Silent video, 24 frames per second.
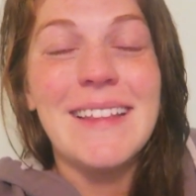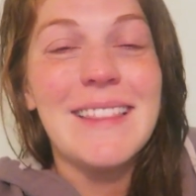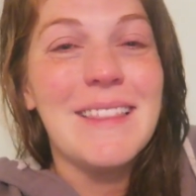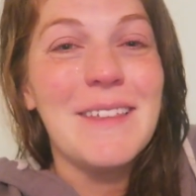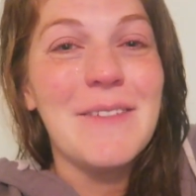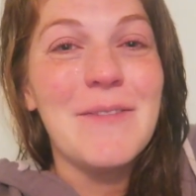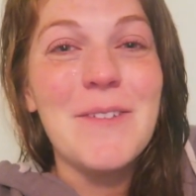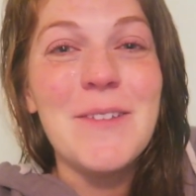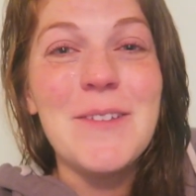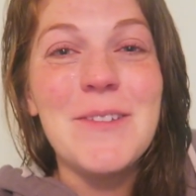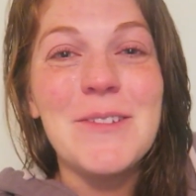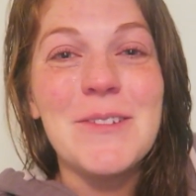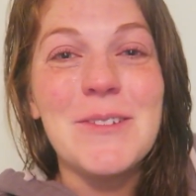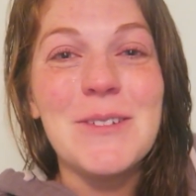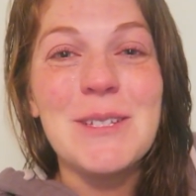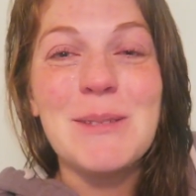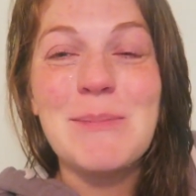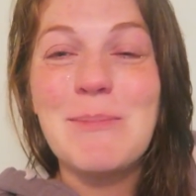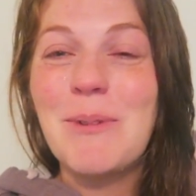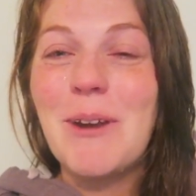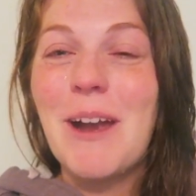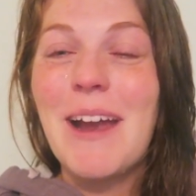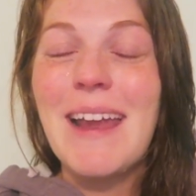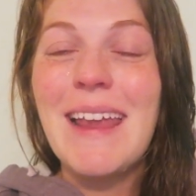the future
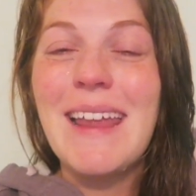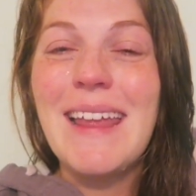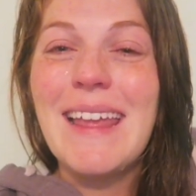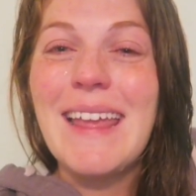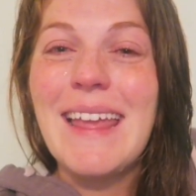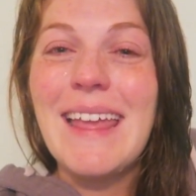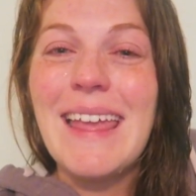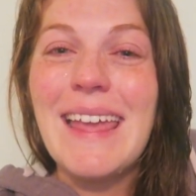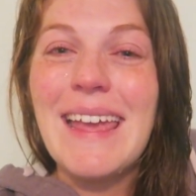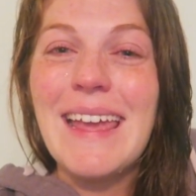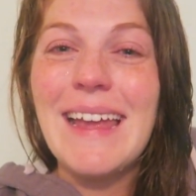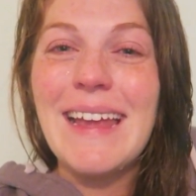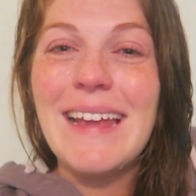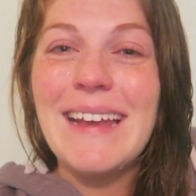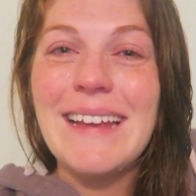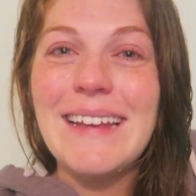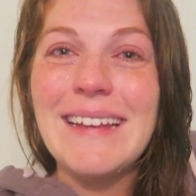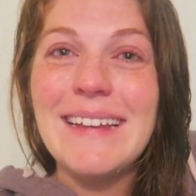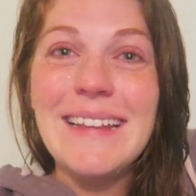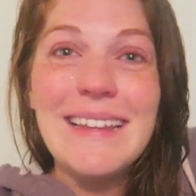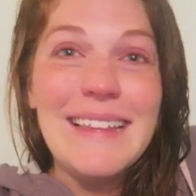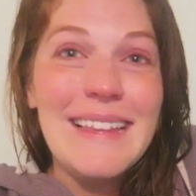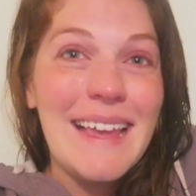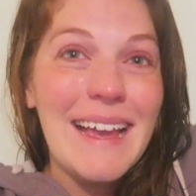is bright
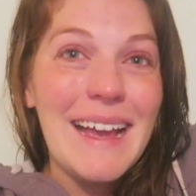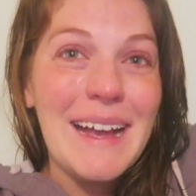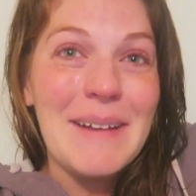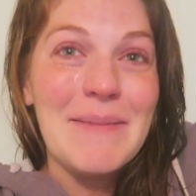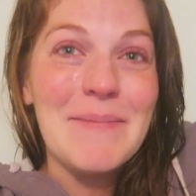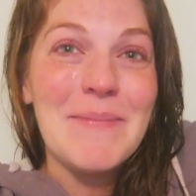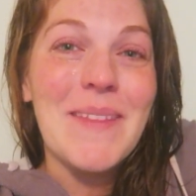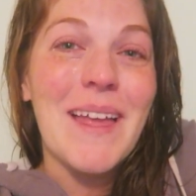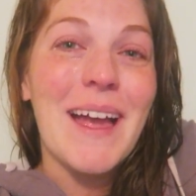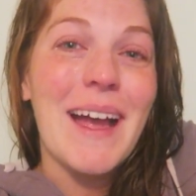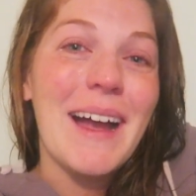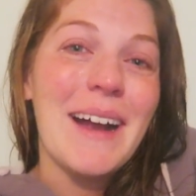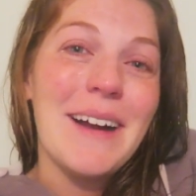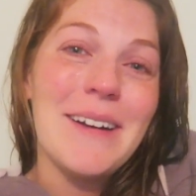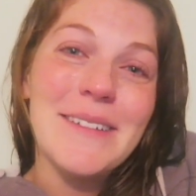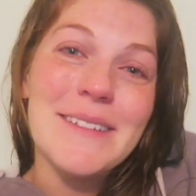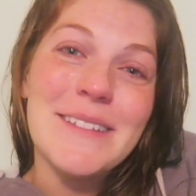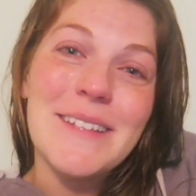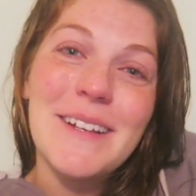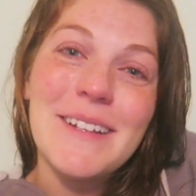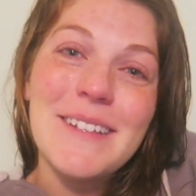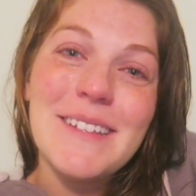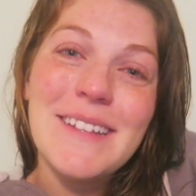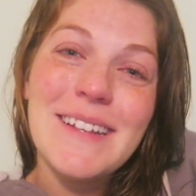and yeah,
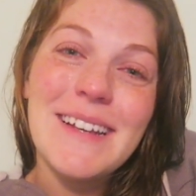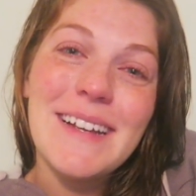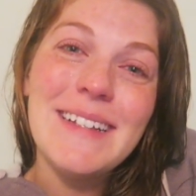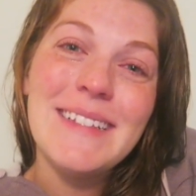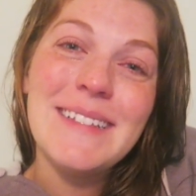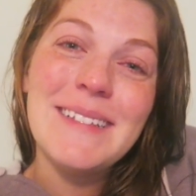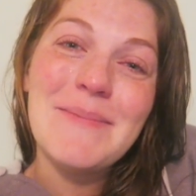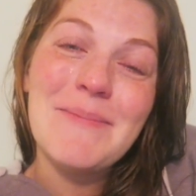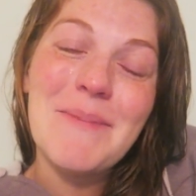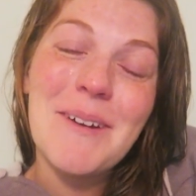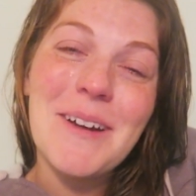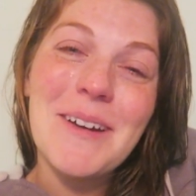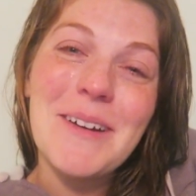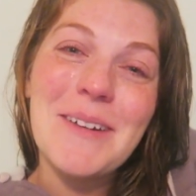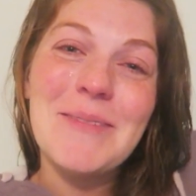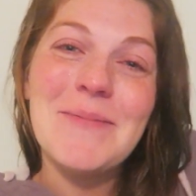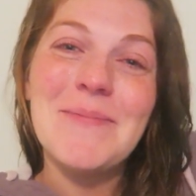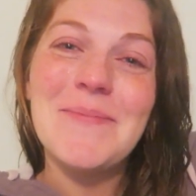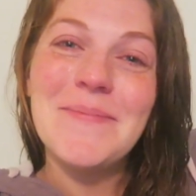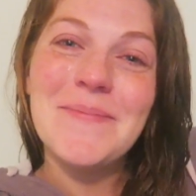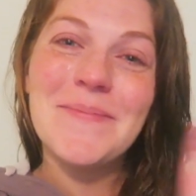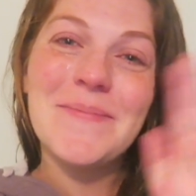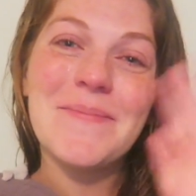I'll talk to you guys tomorrow.